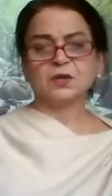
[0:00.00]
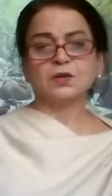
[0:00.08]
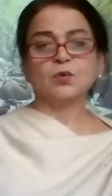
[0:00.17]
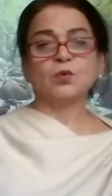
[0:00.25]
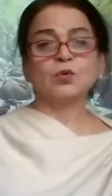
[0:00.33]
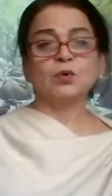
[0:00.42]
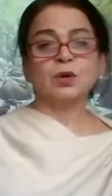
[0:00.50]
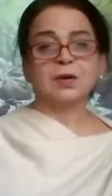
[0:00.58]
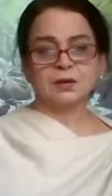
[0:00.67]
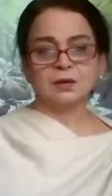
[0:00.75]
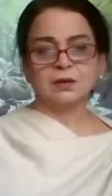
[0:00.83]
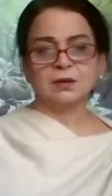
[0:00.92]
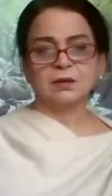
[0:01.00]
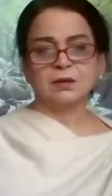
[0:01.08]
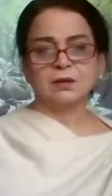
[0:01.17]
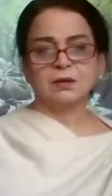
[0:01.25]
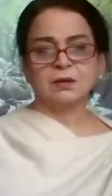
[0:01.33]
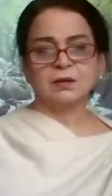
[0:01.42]
a cold
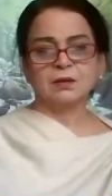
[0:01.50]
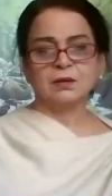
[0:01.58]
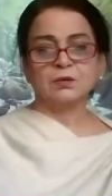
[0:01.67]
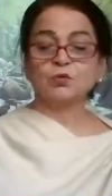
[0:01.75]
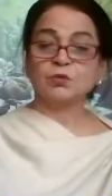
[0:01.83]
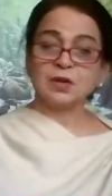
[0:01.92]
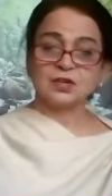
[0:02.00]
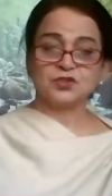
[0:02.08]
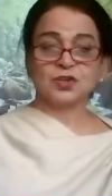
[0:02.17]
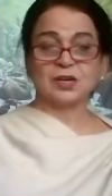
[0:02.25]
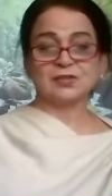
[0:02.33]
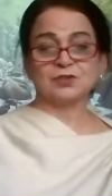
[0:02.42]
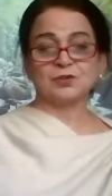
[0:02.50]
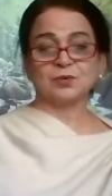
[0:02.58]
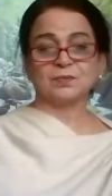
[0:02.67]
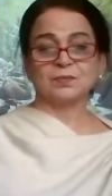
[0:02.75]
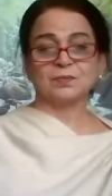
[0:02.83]
to touch also.